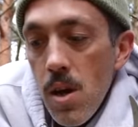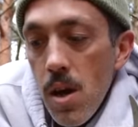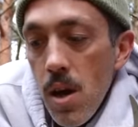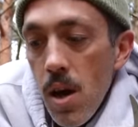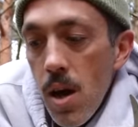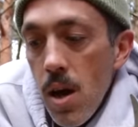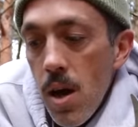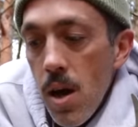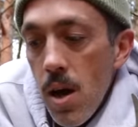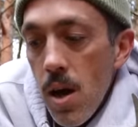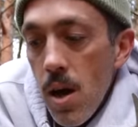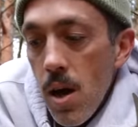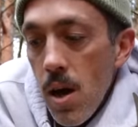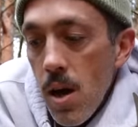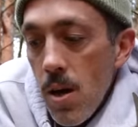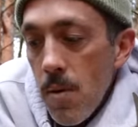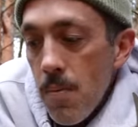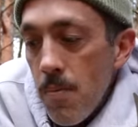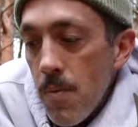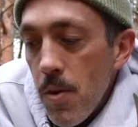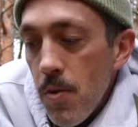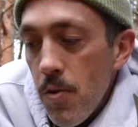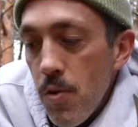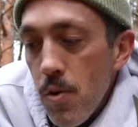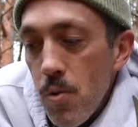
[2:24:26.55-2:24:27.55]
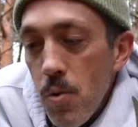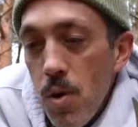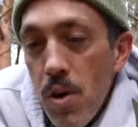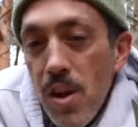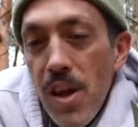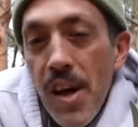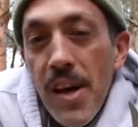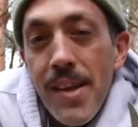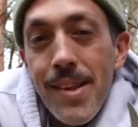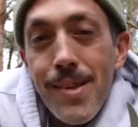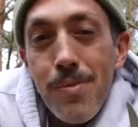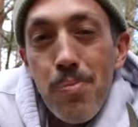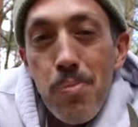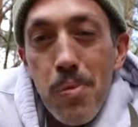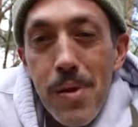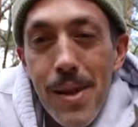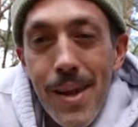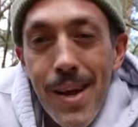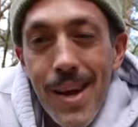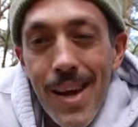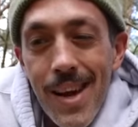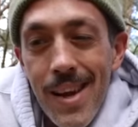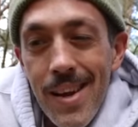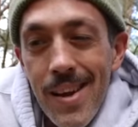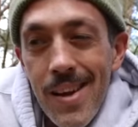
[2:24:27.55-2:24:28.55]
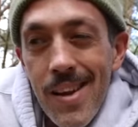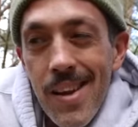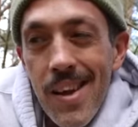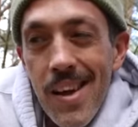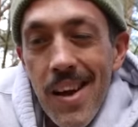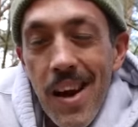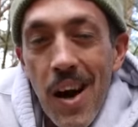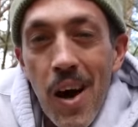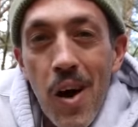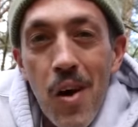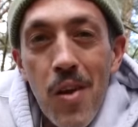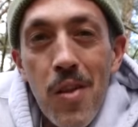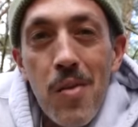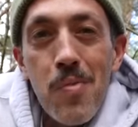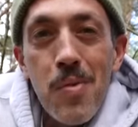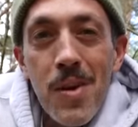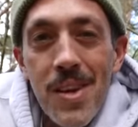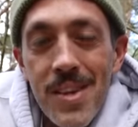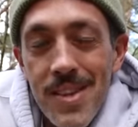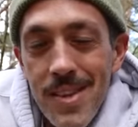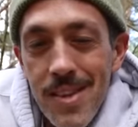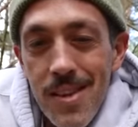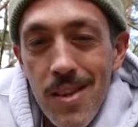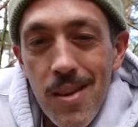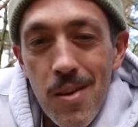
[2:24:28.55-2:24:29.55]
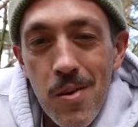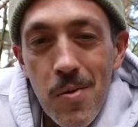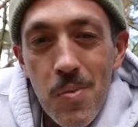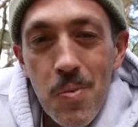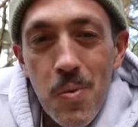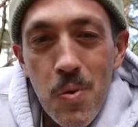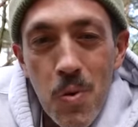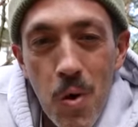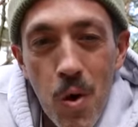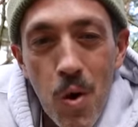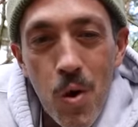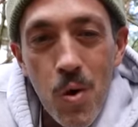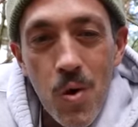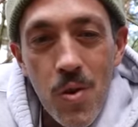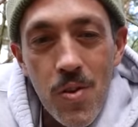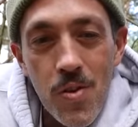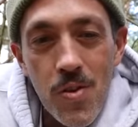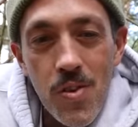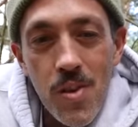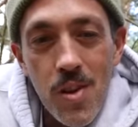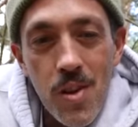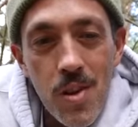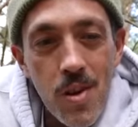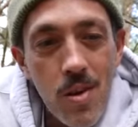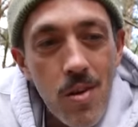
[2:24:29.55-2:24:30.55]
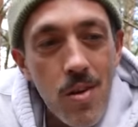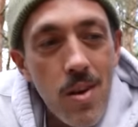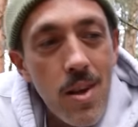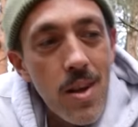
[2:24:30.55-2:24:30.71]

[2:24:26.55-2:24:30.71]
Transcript: if you want to explain how the mycelium grows, you know?